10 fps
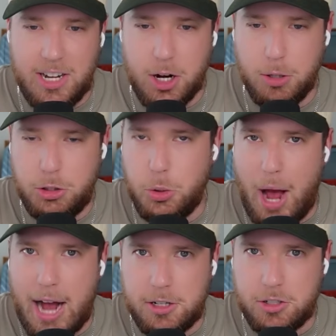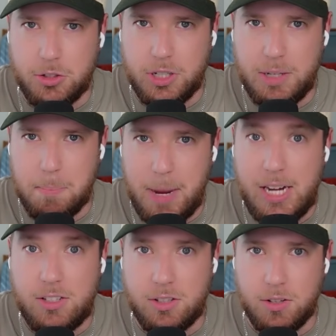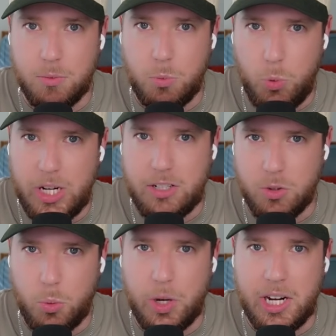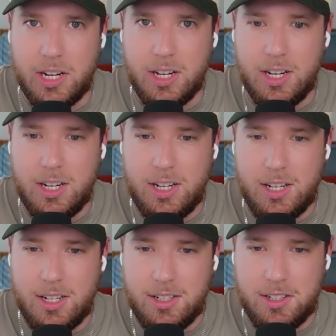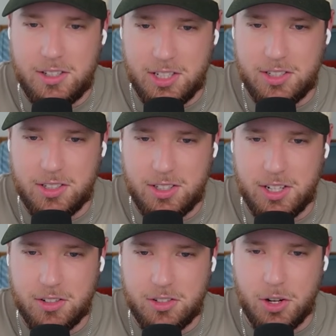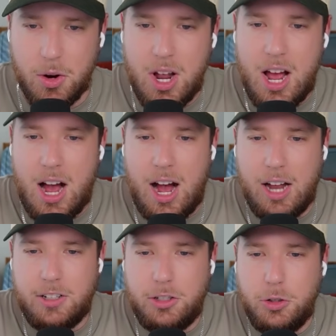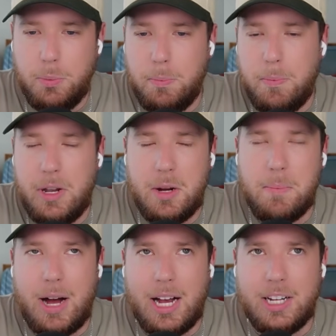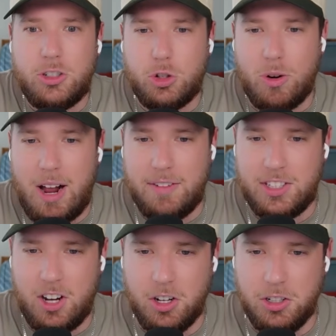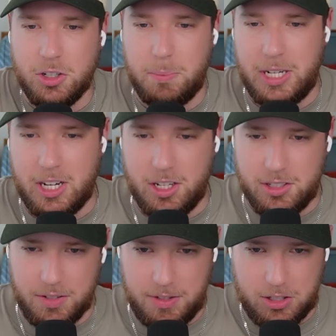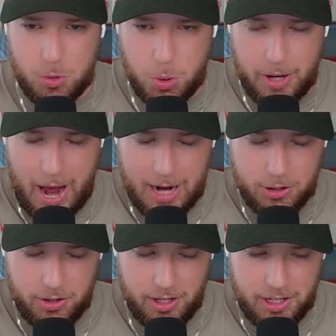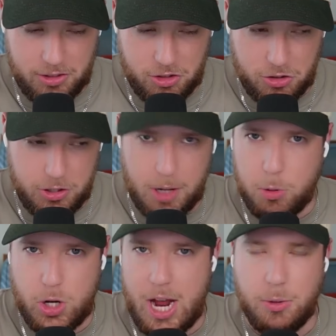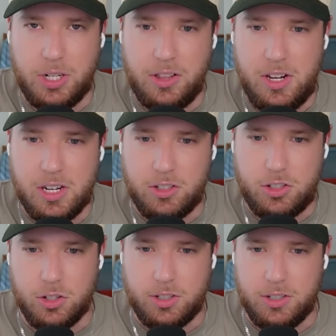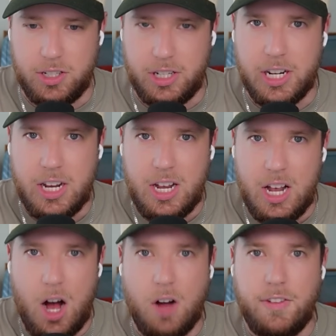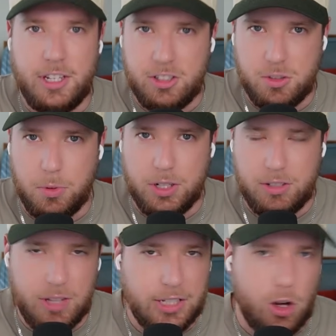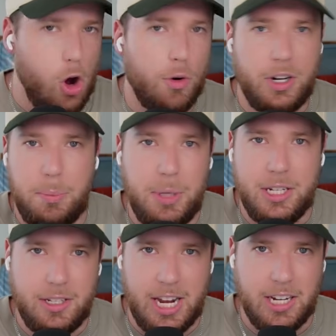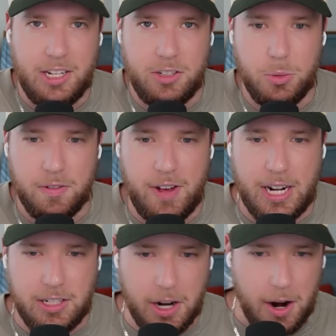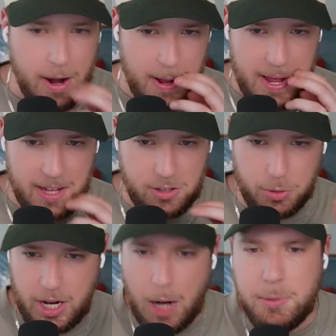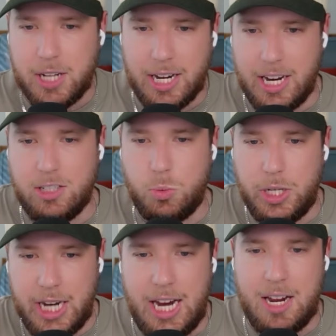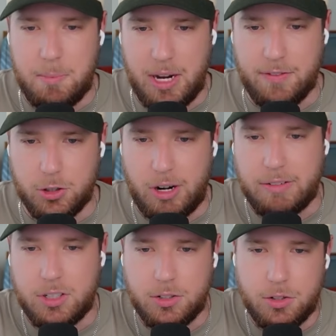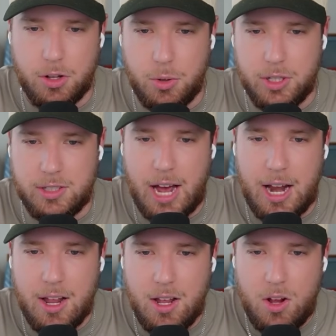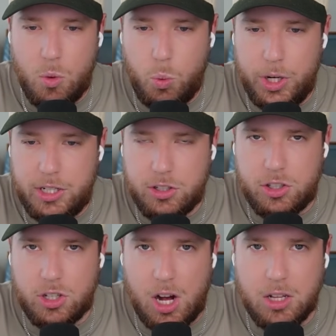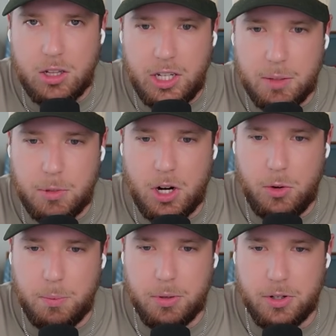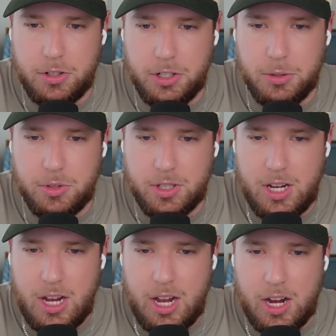coach who actually makes the week-to-week decisions here. So to minimize Travis Hunter because of this quote, I actually think is just double counting the uncertainty of his splits that's already being taken into effect here. So the upside case we can make for Travis Hunter, though, is that we just saw Liam Cohen produce an